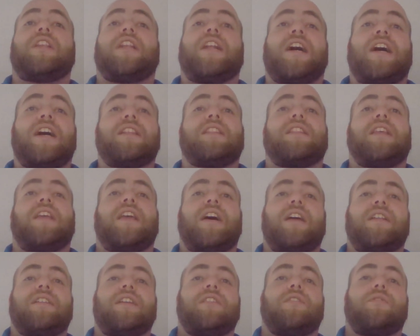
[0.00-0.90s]
not the
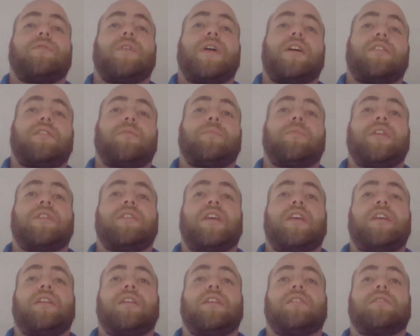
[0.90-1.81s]
ideal route to be
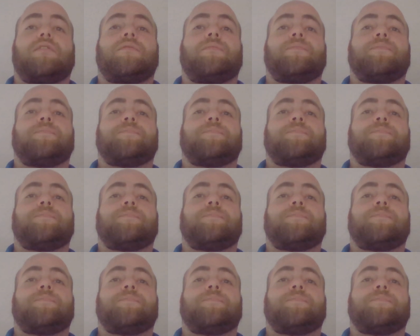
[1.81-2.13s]
taking.